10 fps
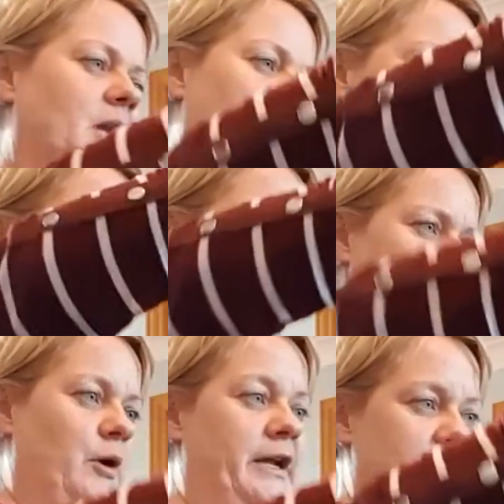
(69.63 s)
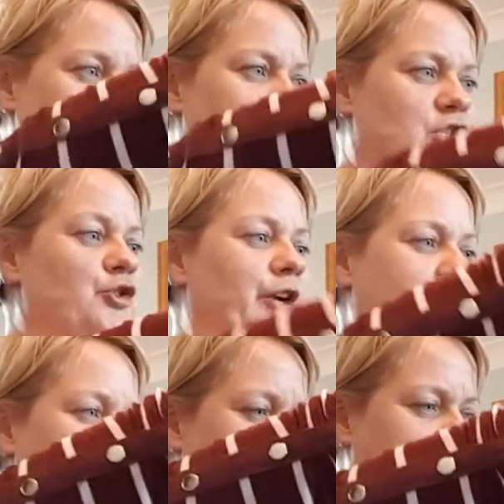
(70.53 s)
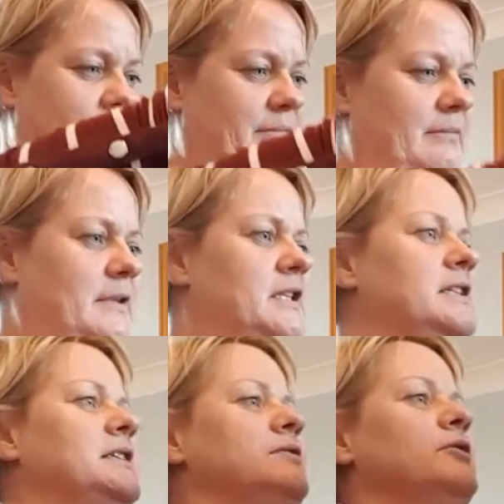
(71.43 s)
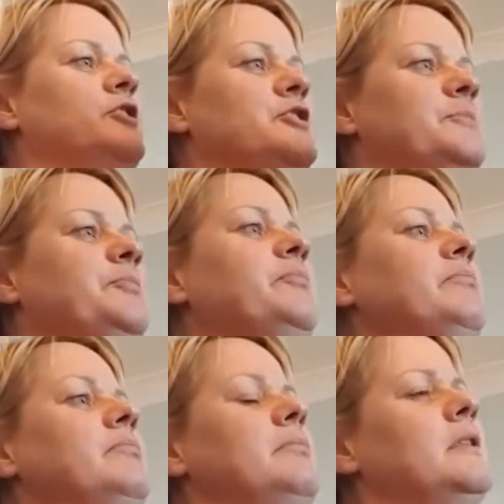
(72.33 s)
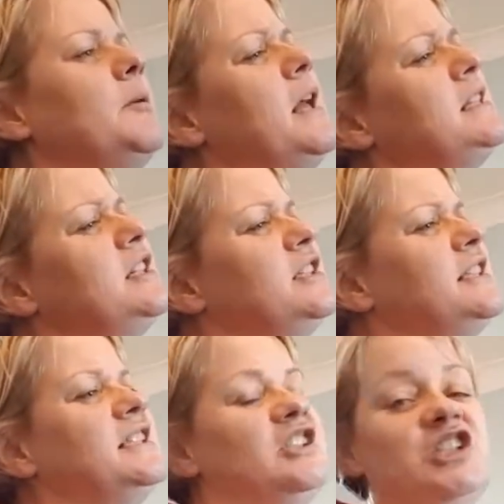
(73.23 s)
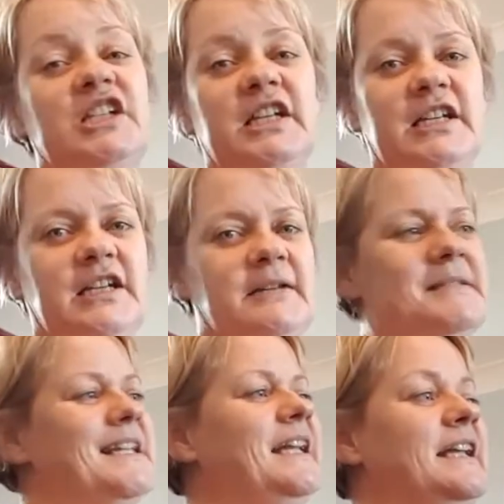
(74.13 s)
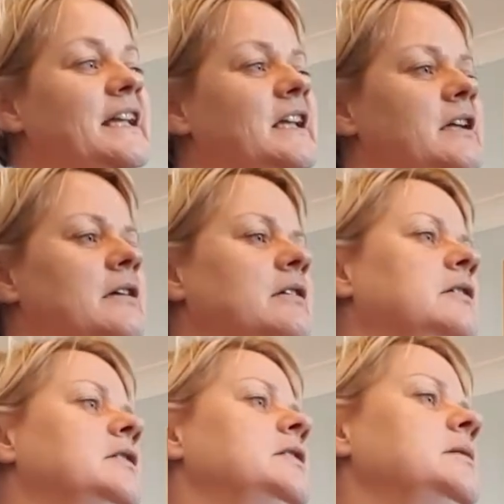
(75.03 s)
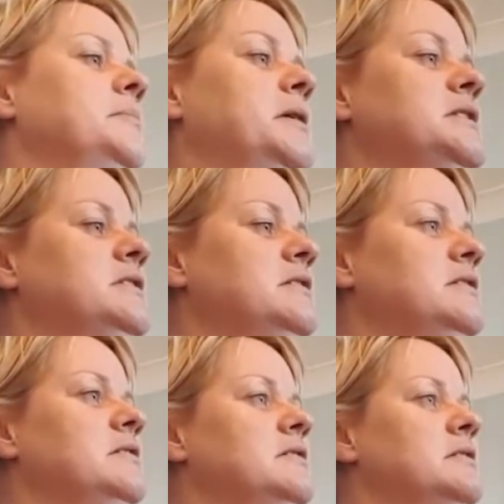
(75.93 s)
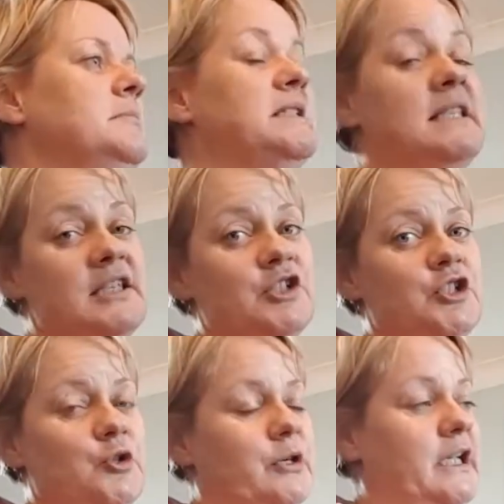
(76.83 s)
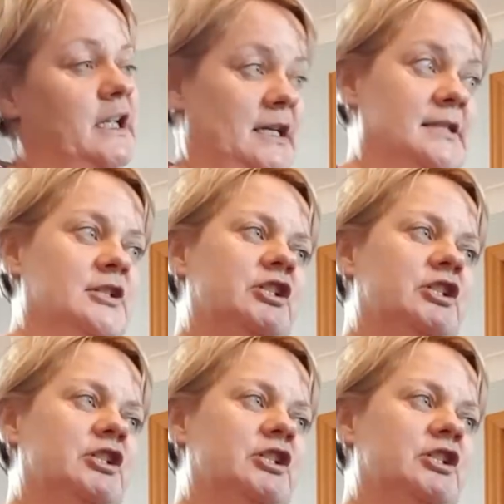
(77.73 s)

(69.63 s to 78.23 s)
I will unwind my doggy because he's so cute. Well, actually, it's just she. I'm saying he, but my sister's doggy is a